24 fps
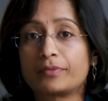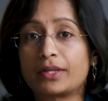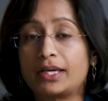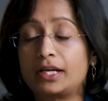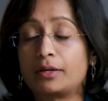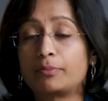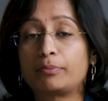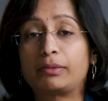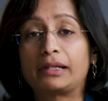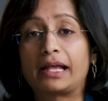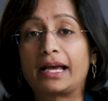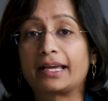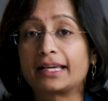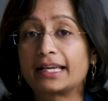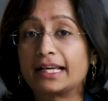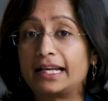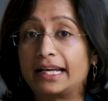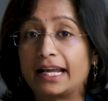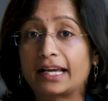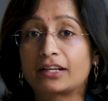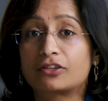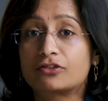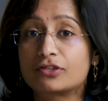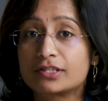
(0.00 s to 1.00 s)
and applying
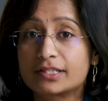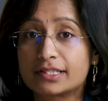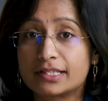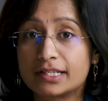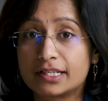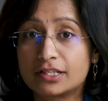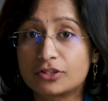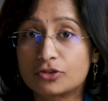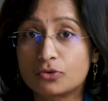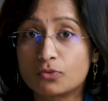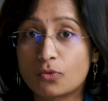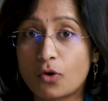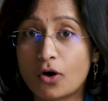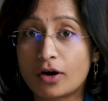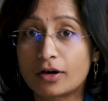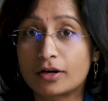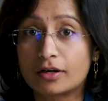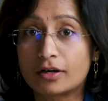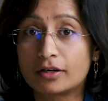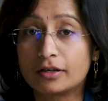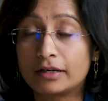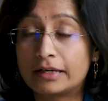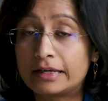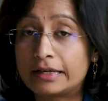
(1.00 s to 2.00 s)
electricity to
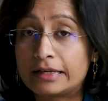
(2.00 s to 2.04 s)
water,